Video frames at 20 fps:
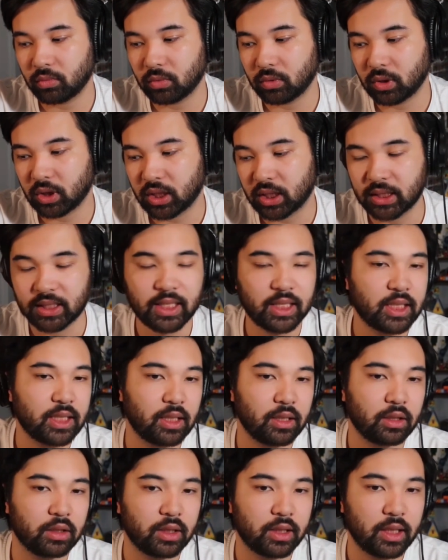
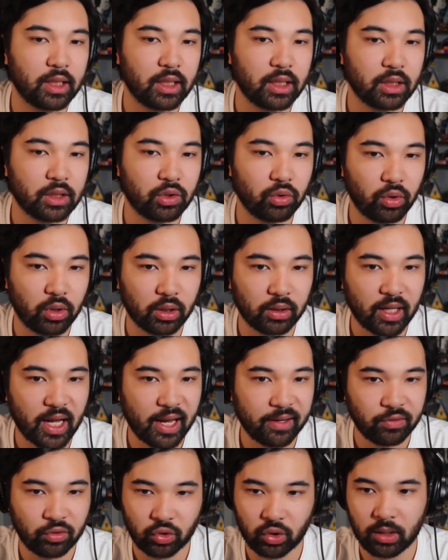consistently doing a
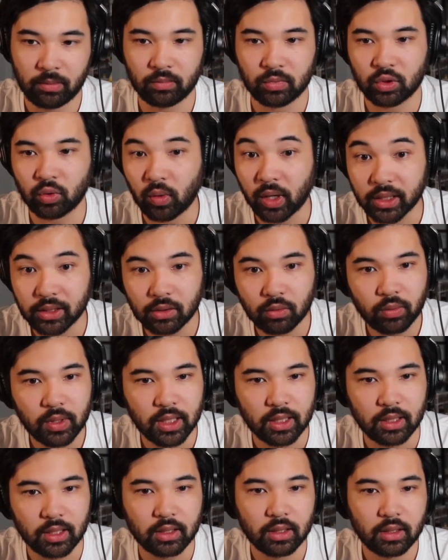live stream twice a
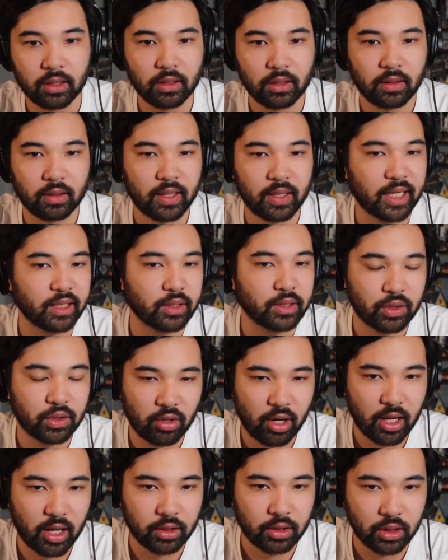week. That's a
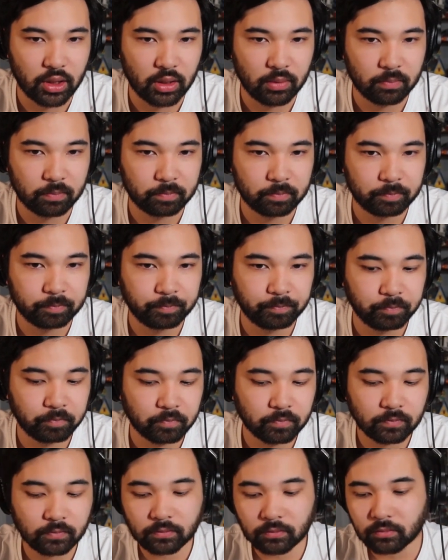strategy.
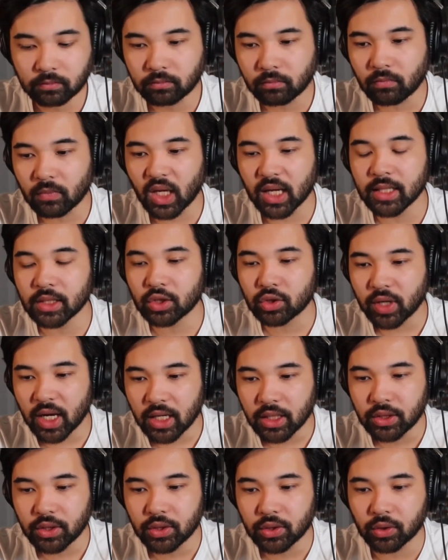And
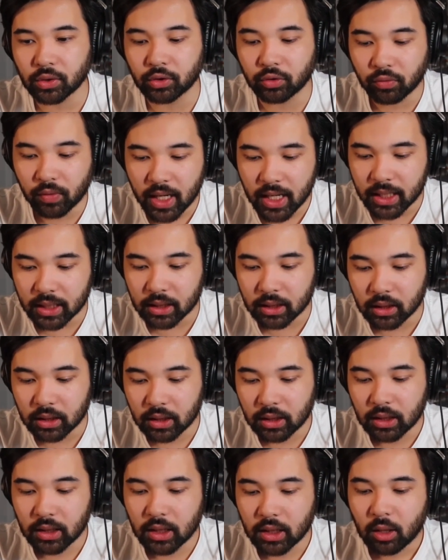strategies are great,
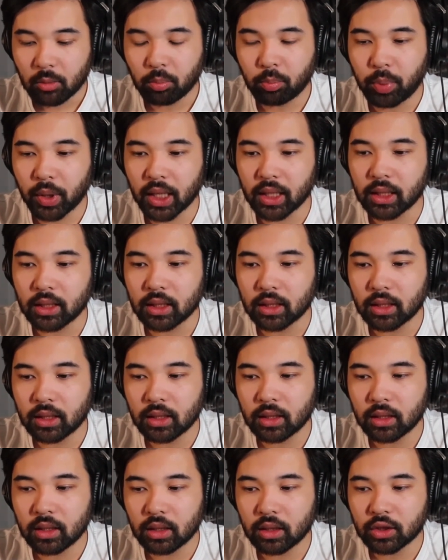but
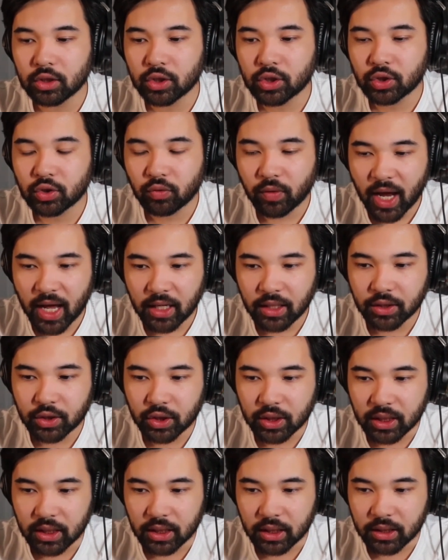
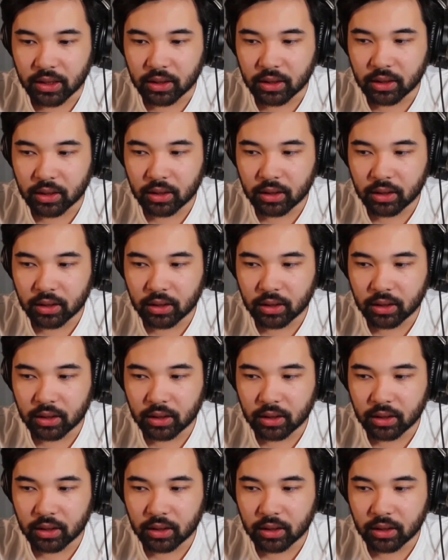strategy